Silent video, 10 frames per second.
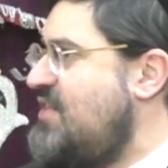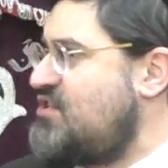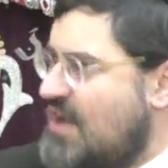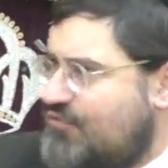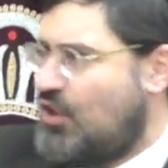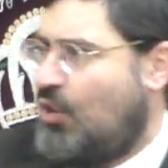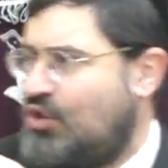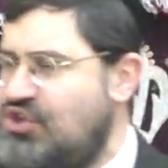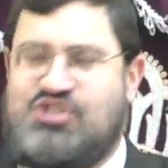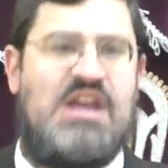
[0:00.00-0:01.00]
that you have to know all
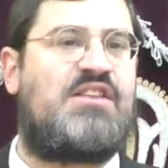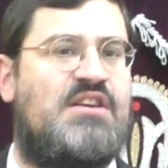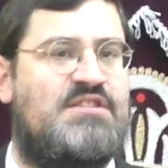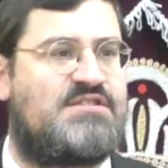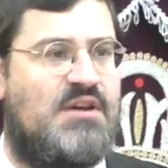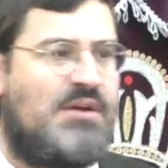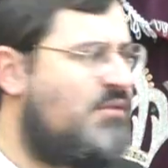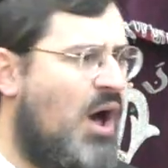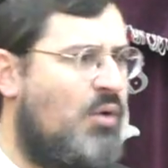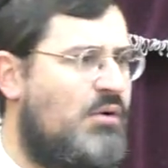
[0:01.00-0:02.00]
the shitas?
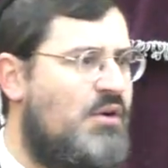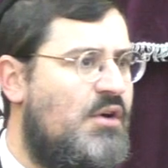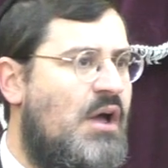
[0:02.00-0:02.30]
No.